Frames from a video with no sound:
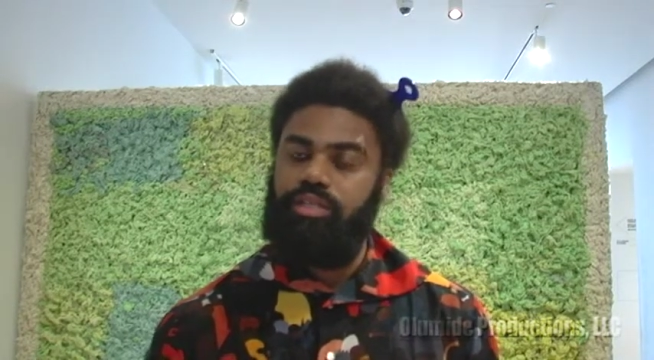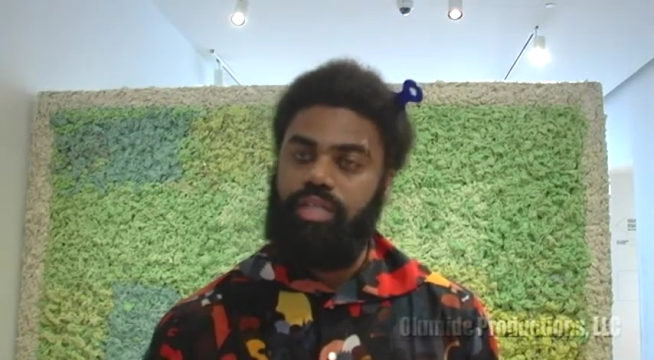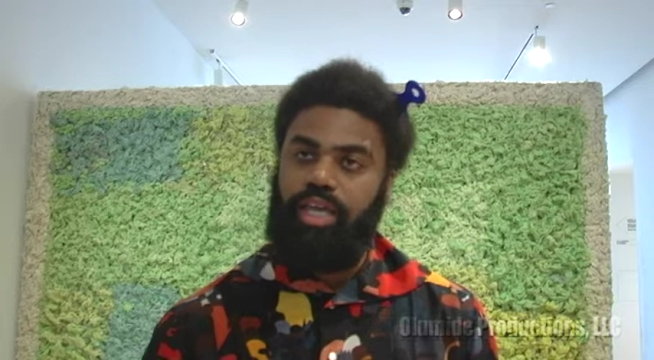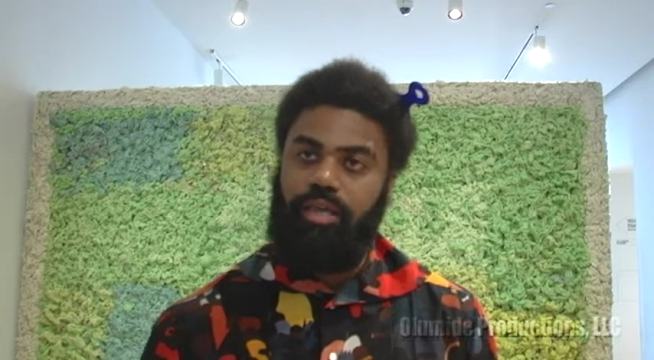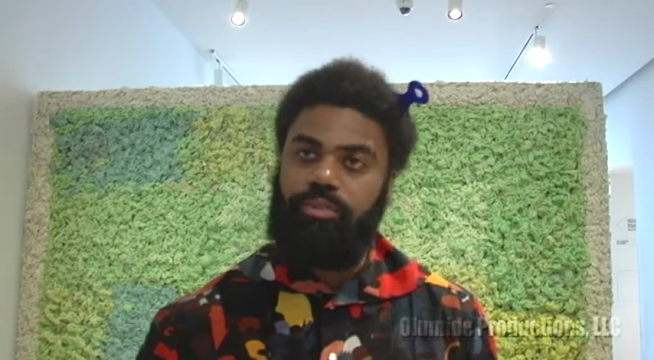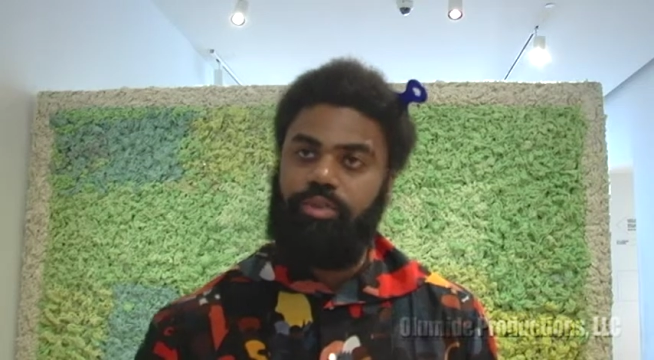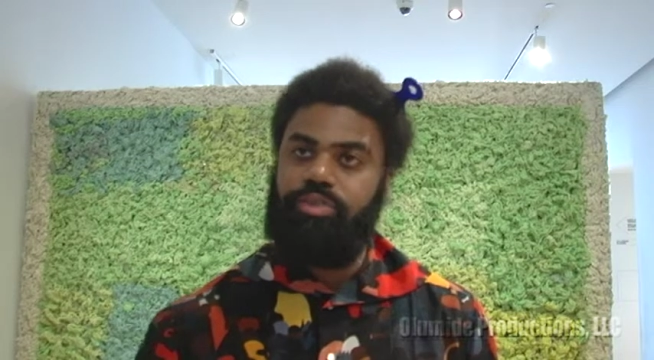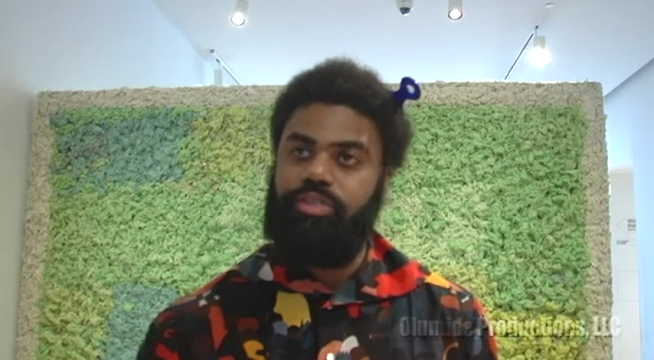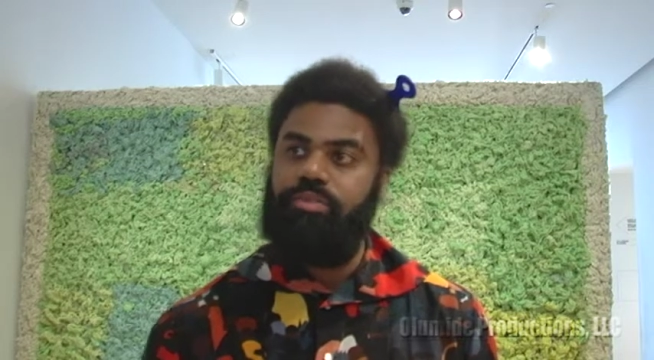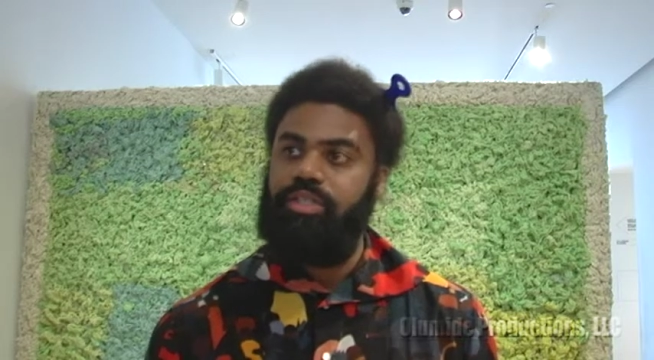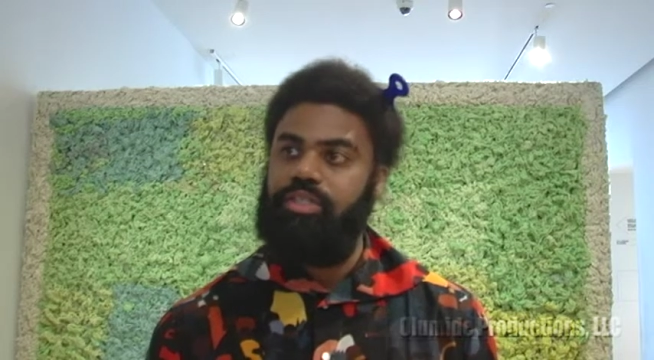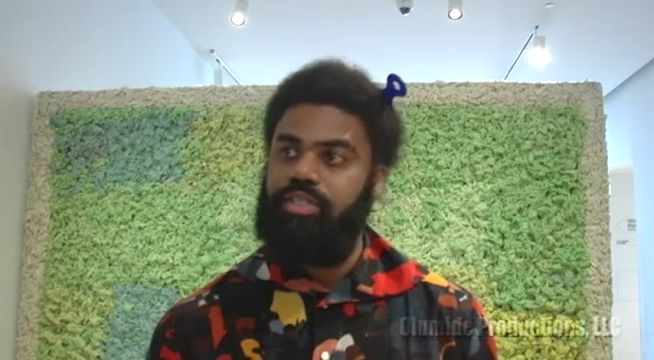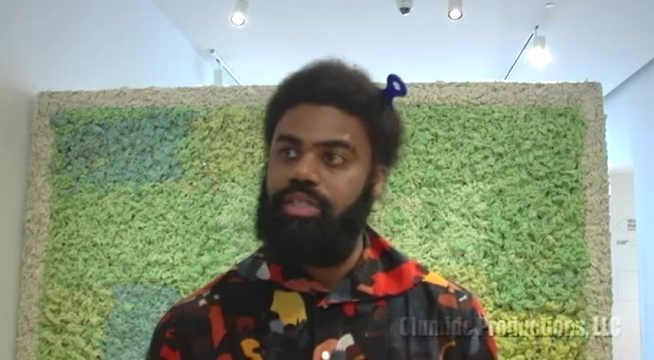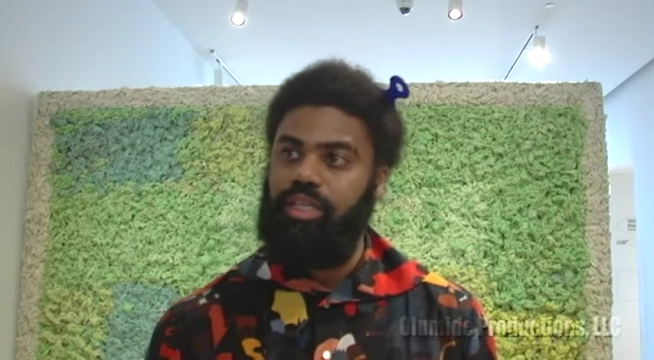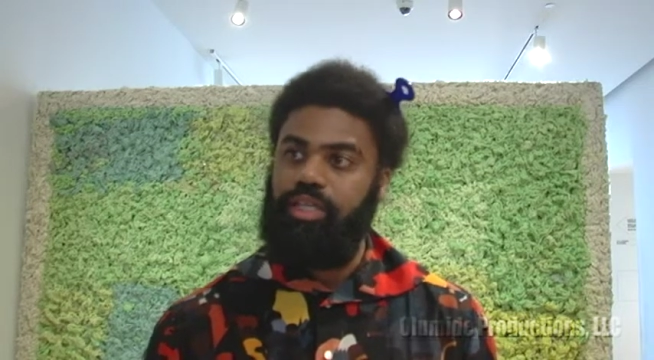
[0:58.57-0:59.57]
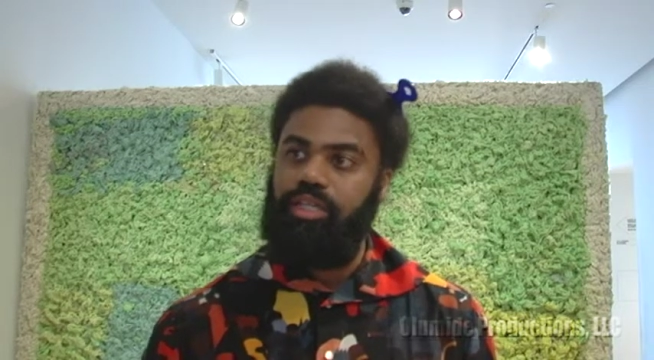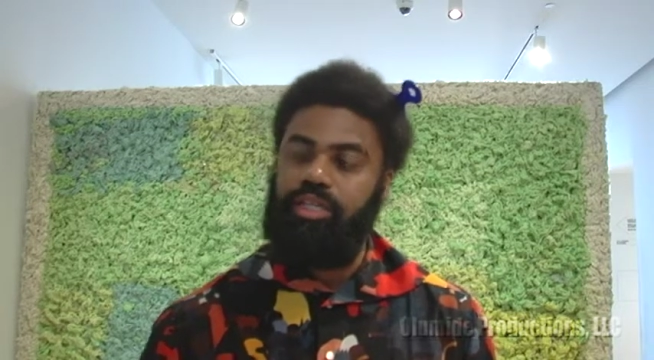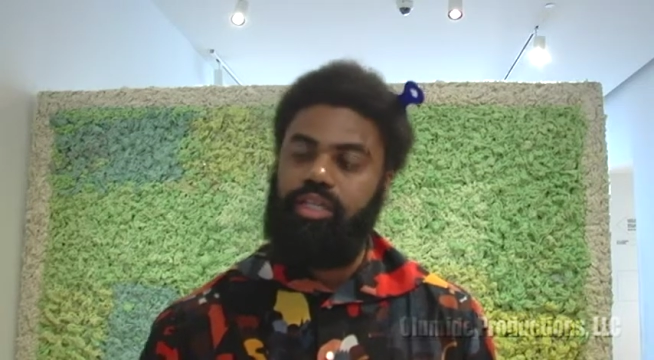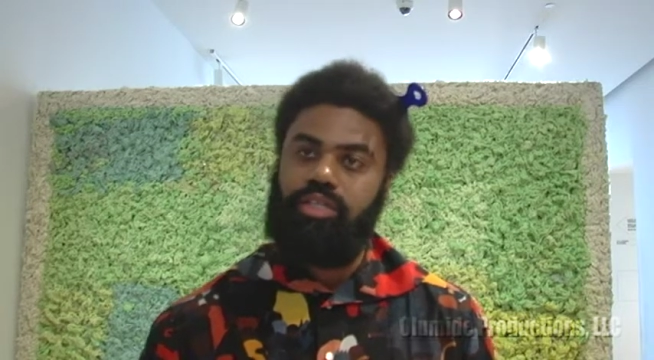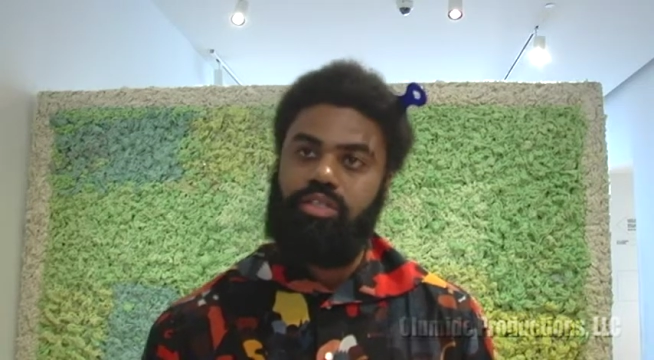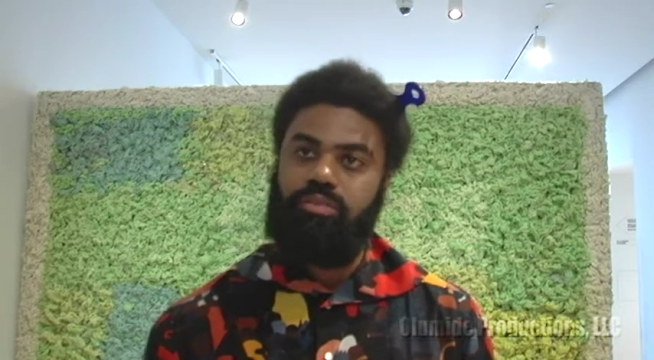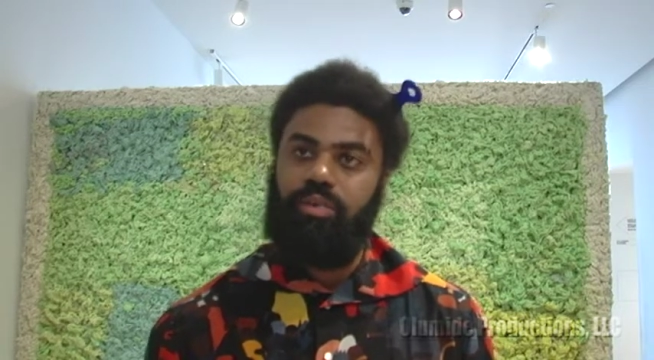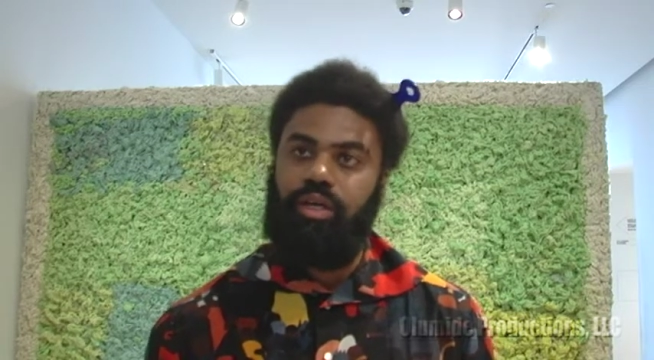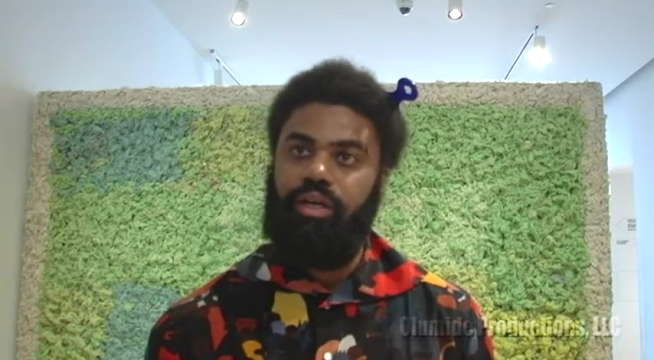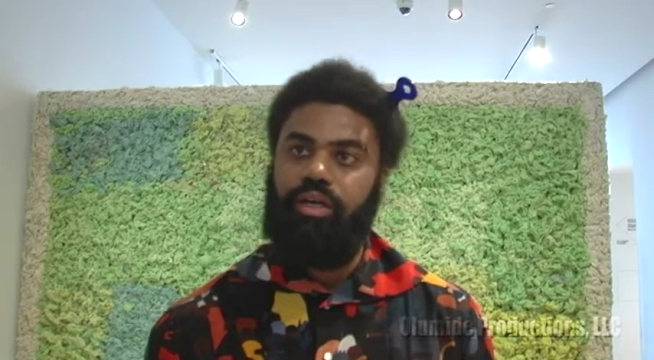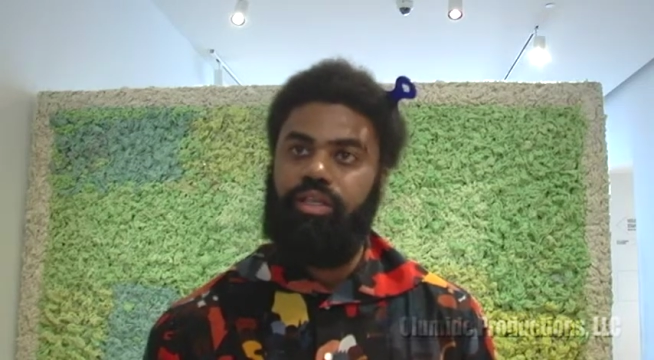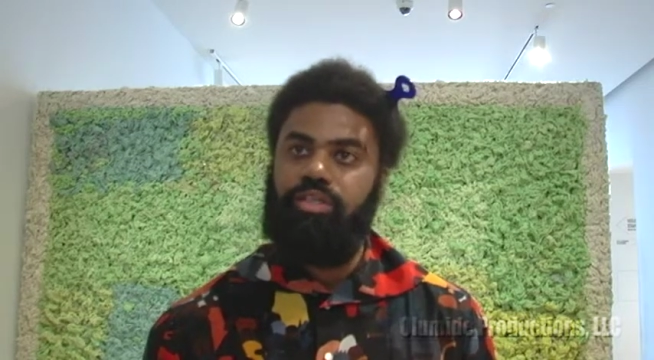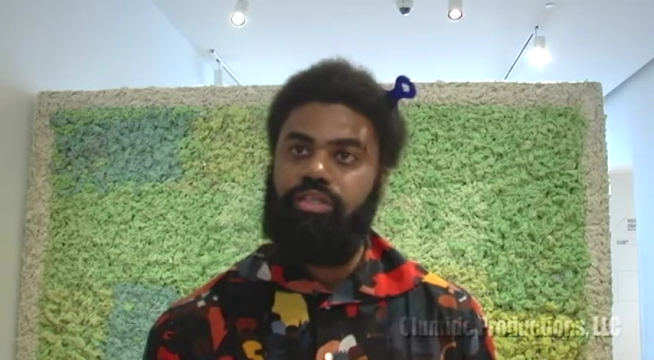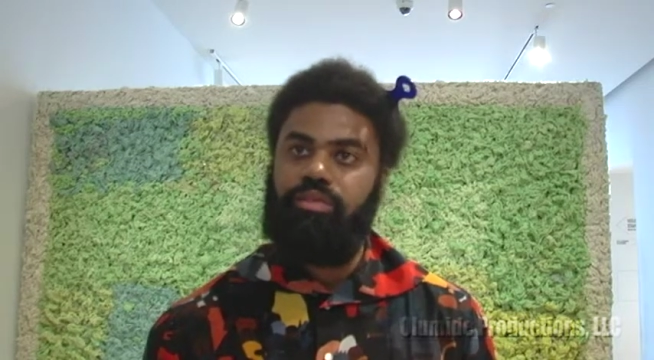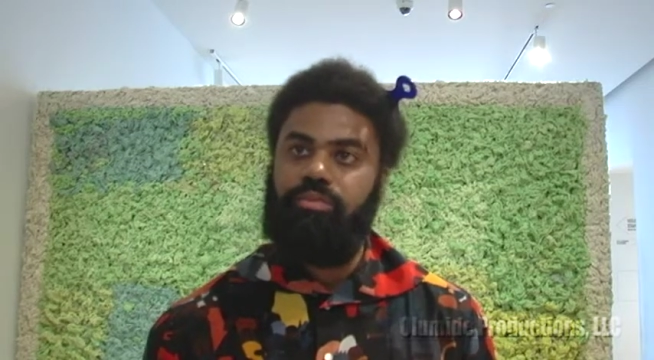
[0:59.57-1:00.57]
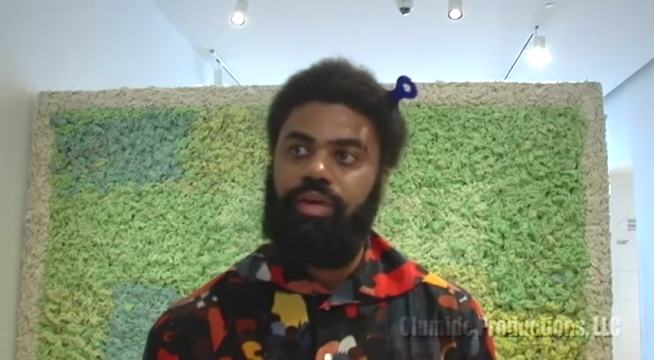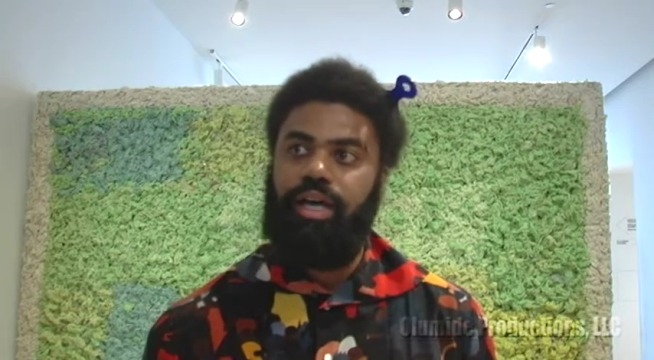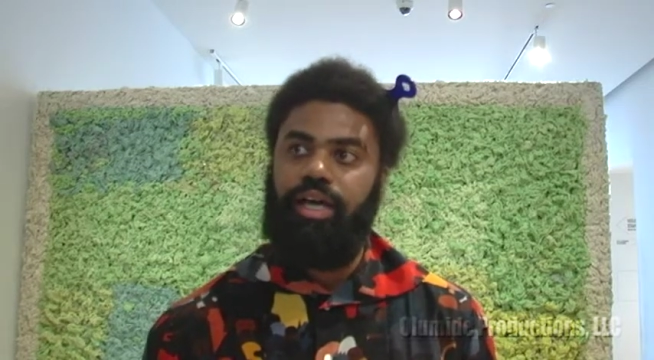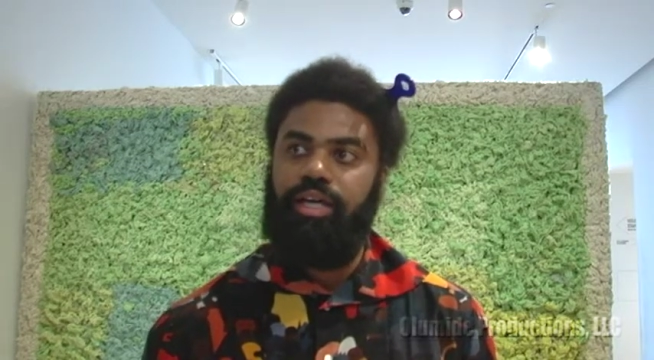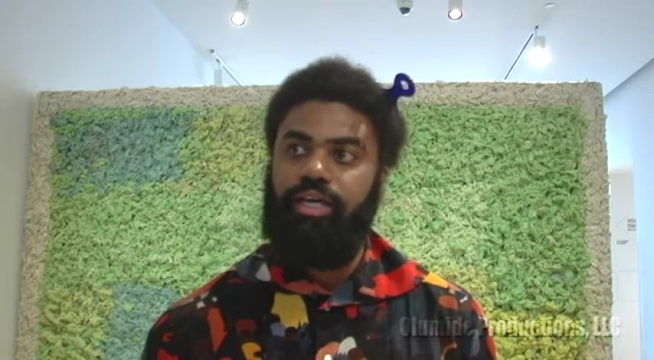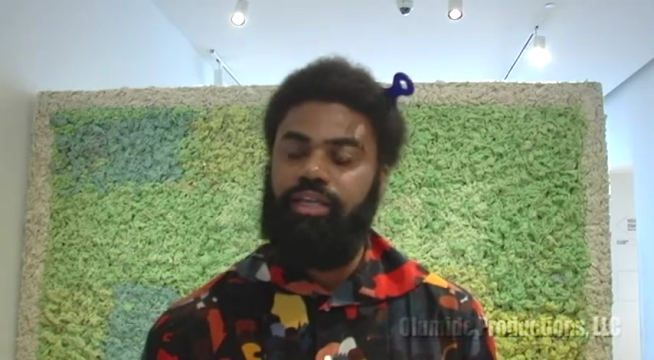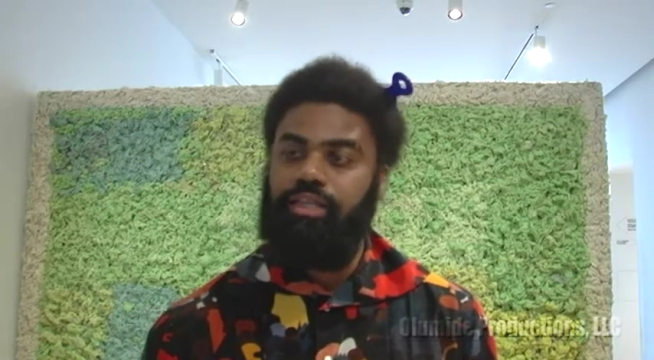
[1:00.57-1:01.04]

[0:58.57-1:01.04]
able to be seen and experienced by